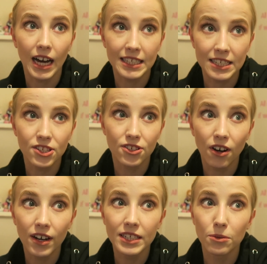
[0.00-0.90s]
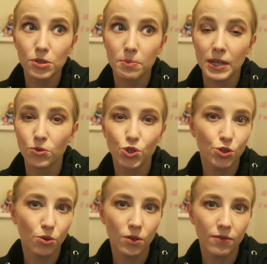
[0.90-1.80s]
as it started I was a bit
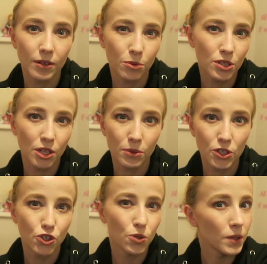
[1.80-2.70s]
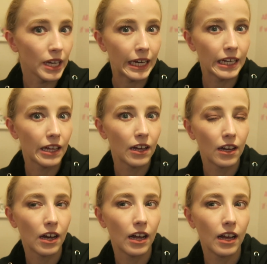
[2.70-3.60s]
unsure if I was going to enjoy it.
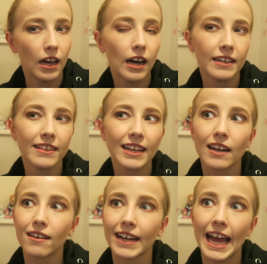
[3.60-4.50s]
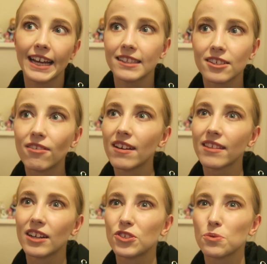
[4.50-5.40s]
I didn't think I'd like hate it or
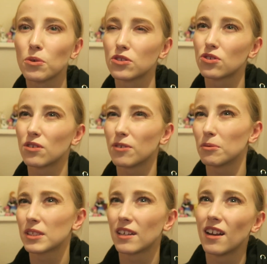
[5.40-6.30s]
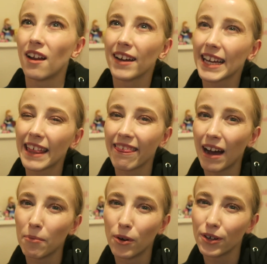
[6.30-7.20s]
anything, I just wasn't sure if I was going to like it
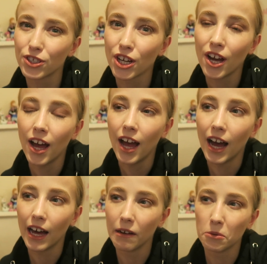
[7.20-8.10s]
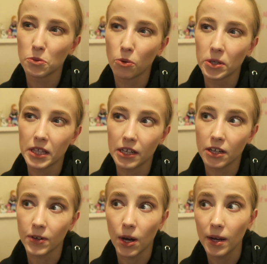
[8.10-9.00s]
that much, and I was worried that
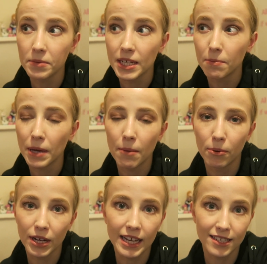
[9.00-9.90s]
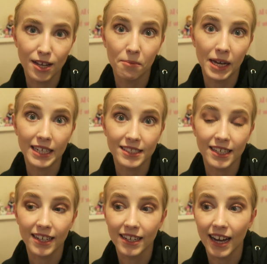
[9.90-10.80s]
I'd overhyped it a bit, but it is
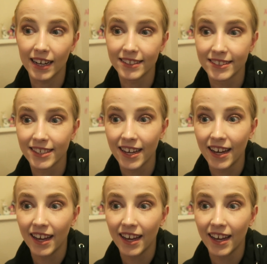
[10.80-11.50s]
amazing. And